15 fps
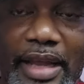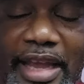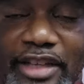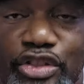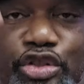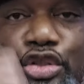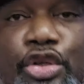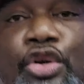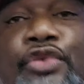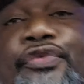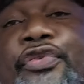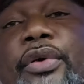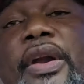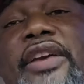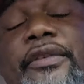as true
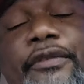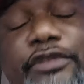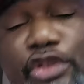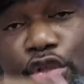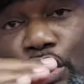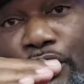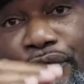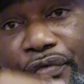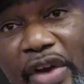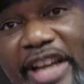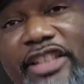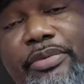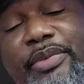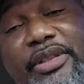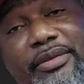
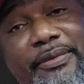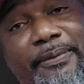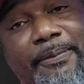freshmen.